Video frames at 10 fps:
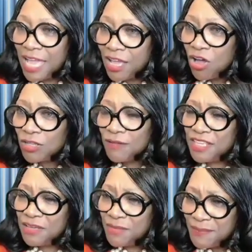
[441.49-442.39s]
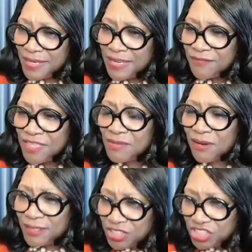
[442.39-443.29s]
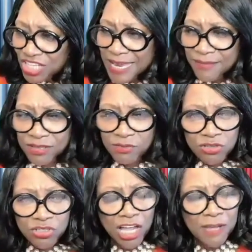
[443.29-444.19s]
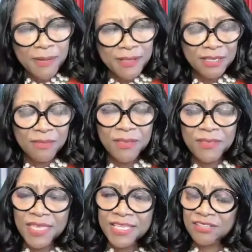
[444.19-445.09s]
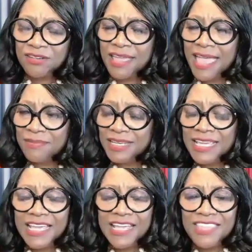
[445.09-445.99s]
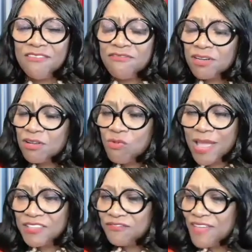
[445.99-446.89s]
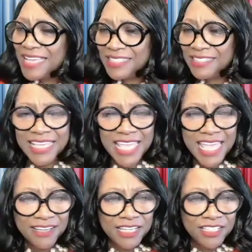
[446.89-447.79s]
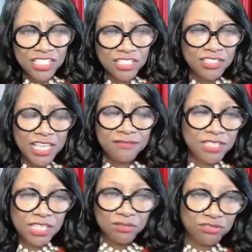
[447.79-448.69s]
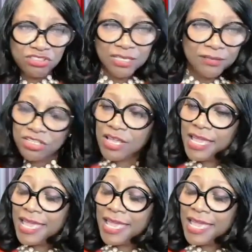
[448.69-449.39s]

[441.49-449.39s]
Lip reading: Not all of them, but many of them are ashamed. When you talk about some of the things that are happening, they run away as fast as they can. They just, because they just are there.